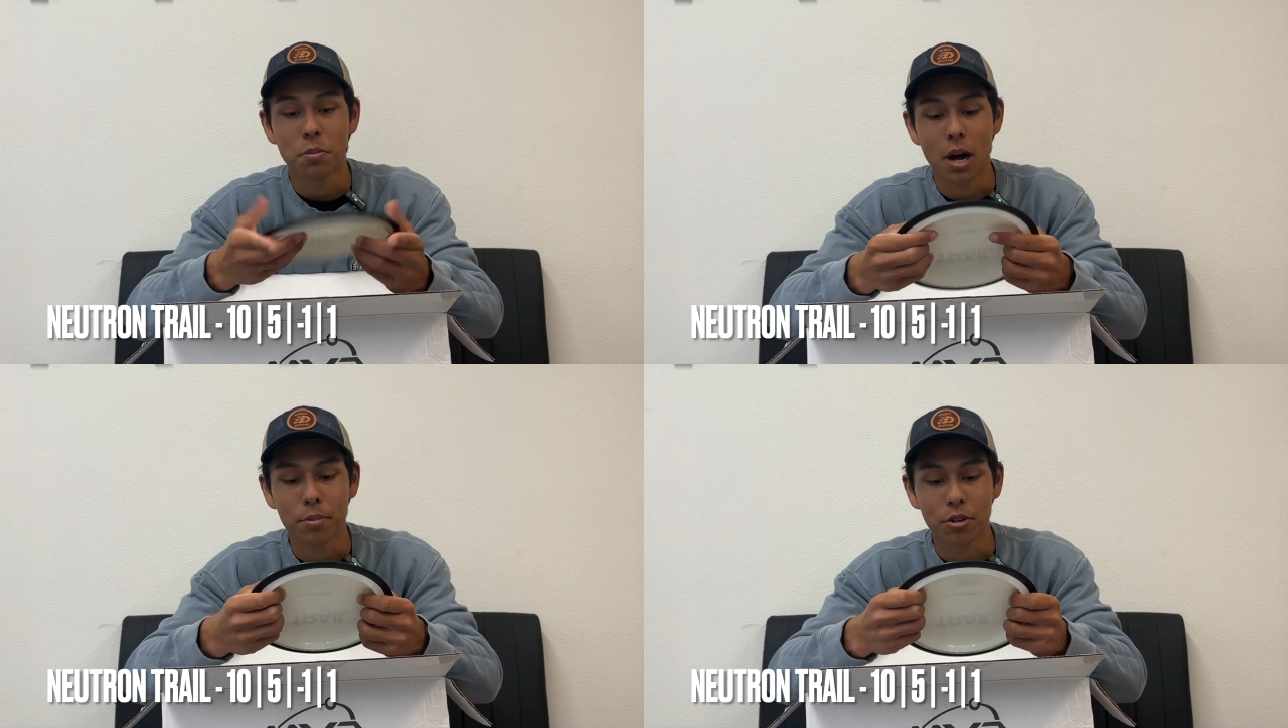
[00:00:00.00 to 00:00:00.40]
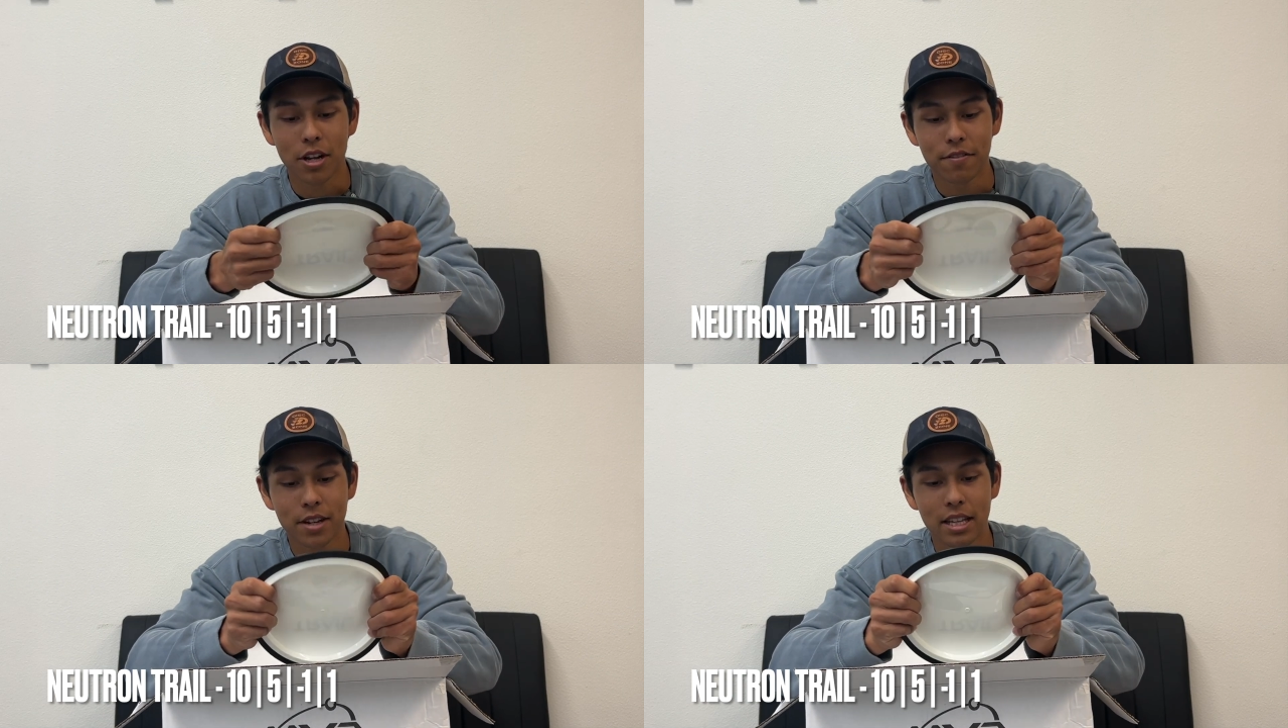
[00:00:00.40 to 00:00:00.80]
popular,
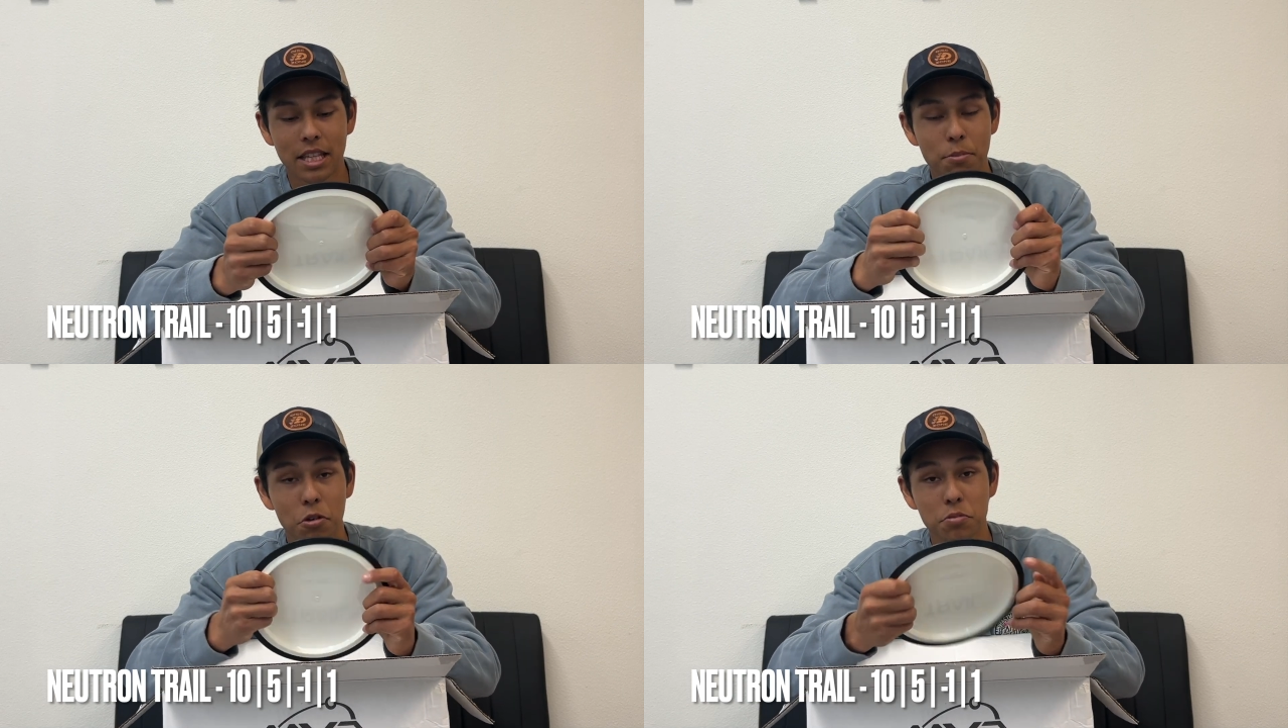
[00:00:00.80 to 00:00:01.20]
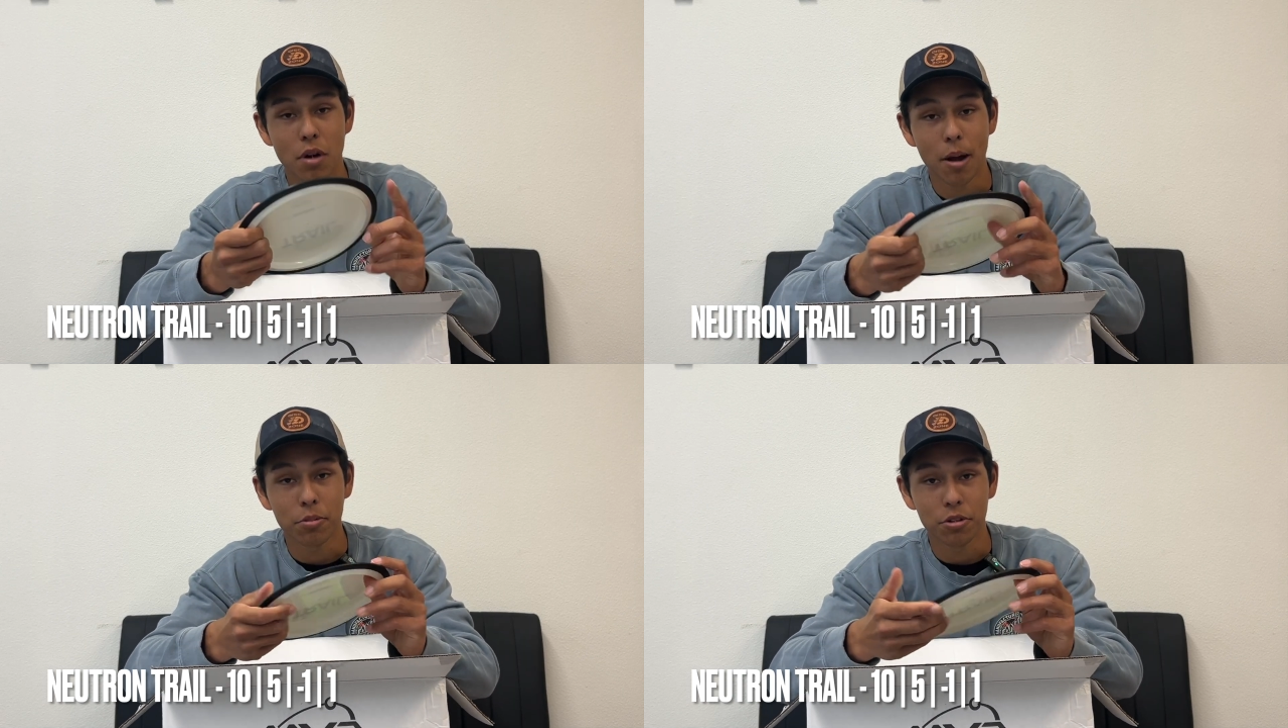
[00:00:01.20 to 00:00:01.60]
if not the most
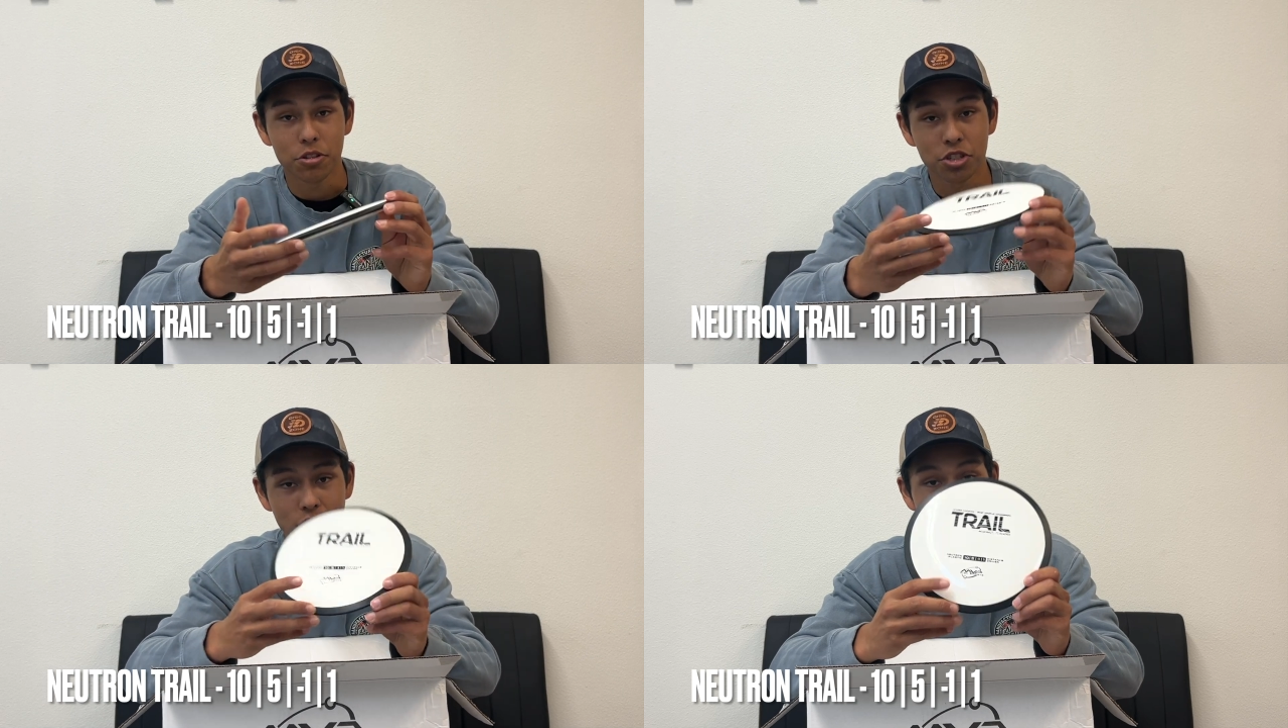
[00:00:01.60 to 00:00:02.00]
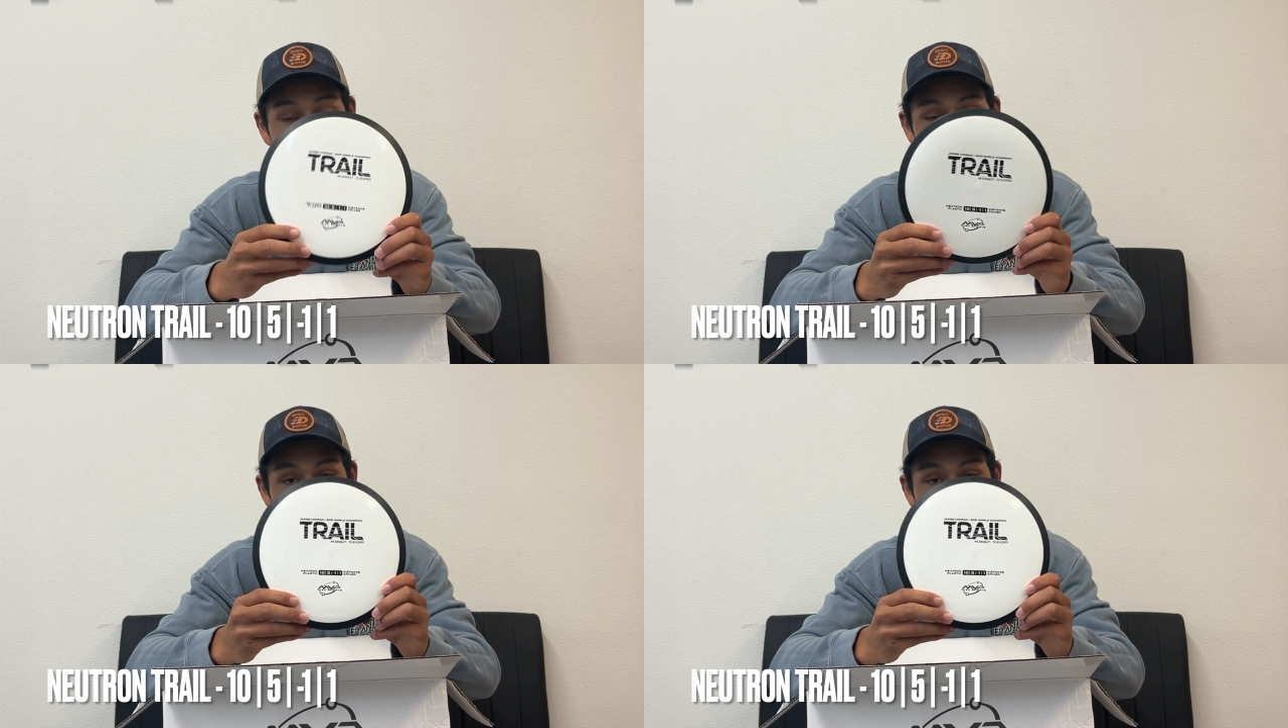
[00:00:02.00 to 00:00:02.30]
popular, stock